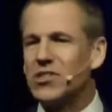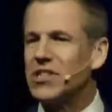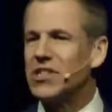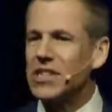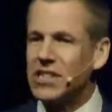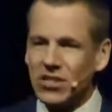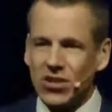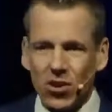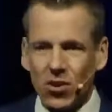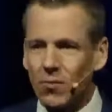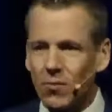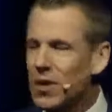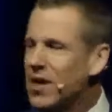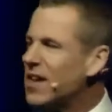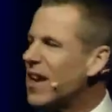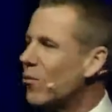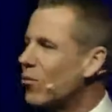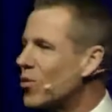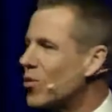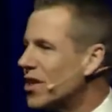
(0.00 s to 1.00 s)
determined,
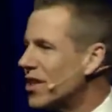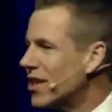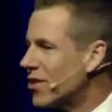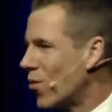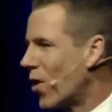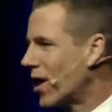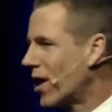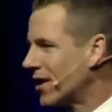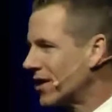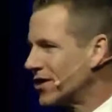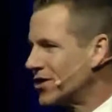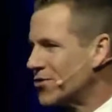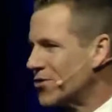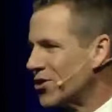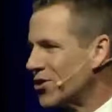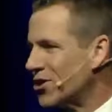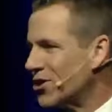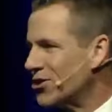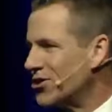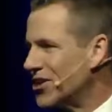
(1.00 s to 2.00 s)
I really wanted to do a
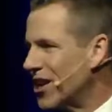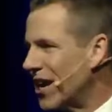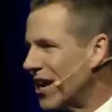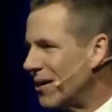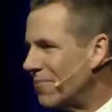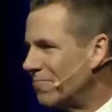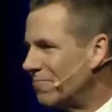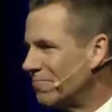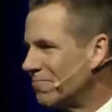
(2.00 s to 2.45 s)
good job.